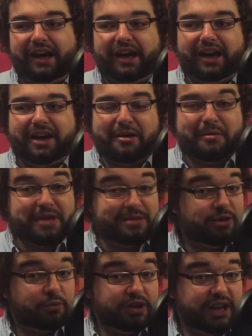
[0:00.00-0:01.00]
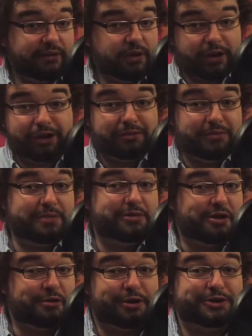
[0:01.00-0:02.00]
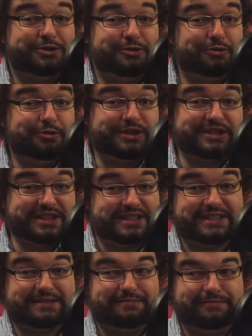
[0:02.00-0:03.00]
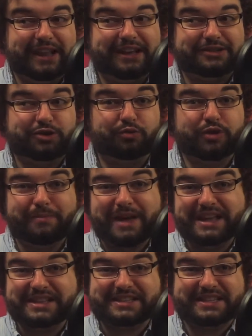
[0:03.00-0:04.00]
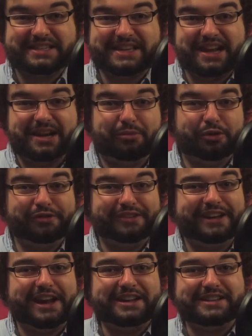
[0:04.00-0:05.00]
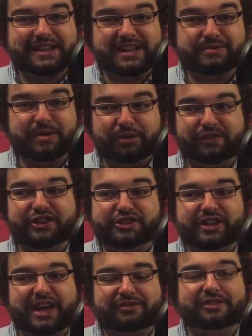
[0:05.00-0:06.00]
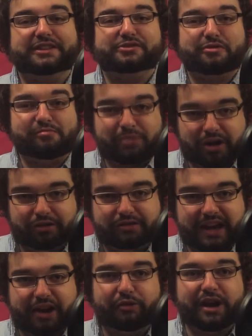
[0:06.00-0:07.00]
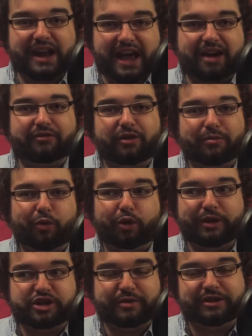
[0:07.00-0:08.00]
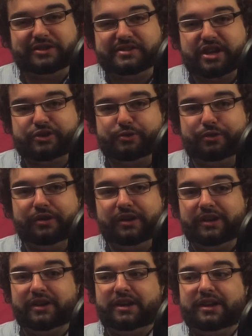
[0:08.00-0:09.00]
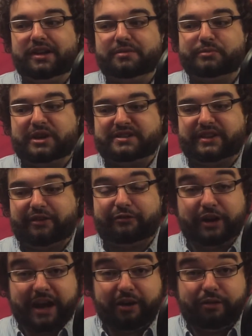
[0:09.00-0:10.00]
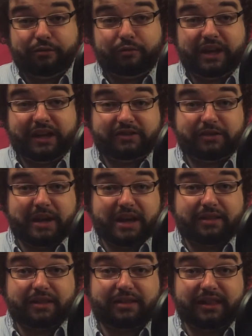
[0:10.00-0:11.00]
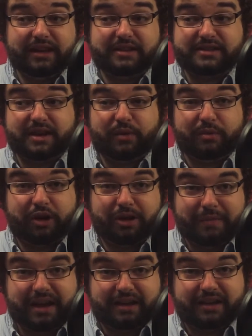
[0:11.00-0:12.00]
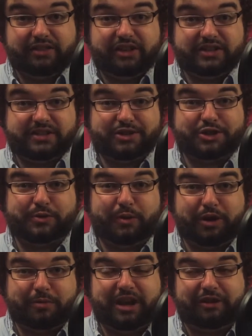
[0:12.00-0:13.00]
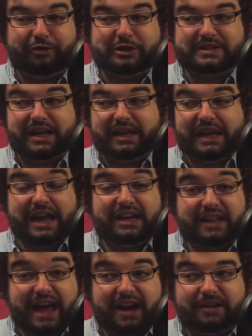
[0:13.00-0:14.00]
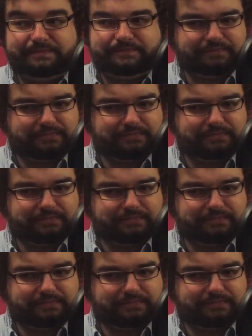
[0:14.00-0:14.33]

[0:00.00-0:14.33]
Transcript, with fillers: Uh, maybe one day we will. Maybe in order to sus- like to remain sustainable in any sense, we will eventually have to like sort of buckle down and have a more regimented schedule. But uh, for now, we get to make the things that we want to make and the decisions we want to make for the site, and that